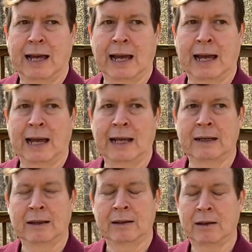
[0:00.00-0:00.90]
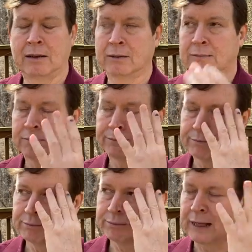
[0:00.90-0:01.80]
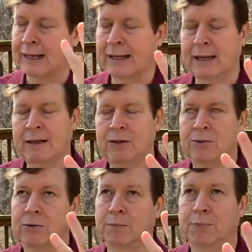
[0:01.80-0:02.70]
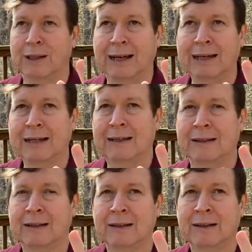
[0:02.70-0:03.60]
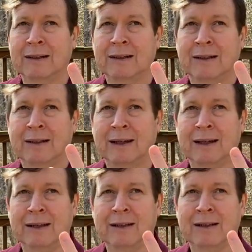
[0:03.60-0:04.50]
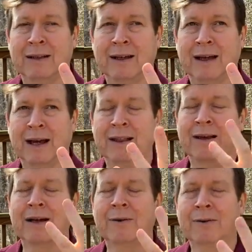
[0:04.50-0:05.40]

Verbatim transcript: and I kind of drew a blank and and and then I